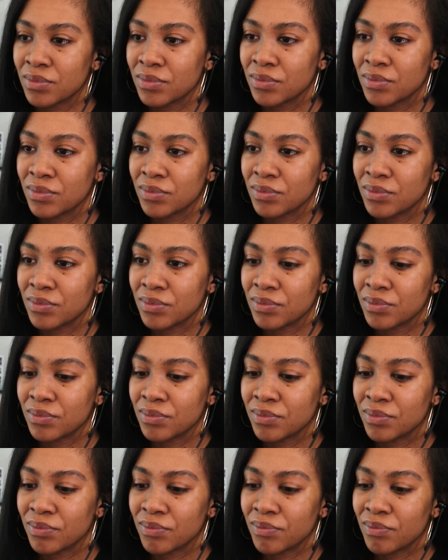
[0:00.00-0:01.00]

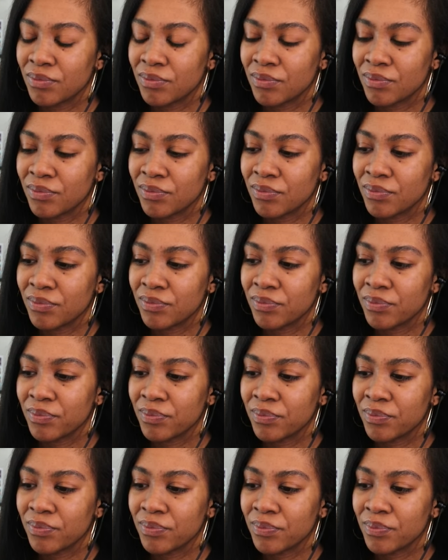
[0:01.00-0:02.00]

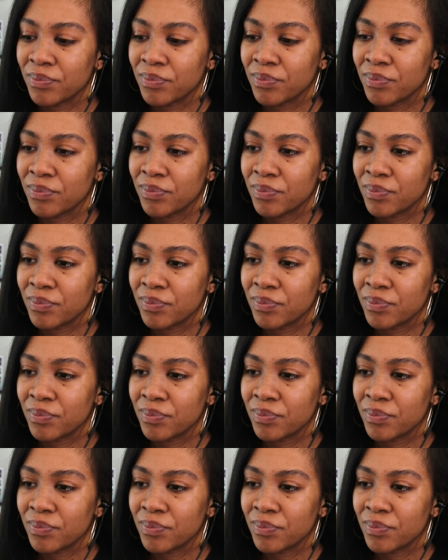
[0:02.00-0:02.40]
(no one is talking)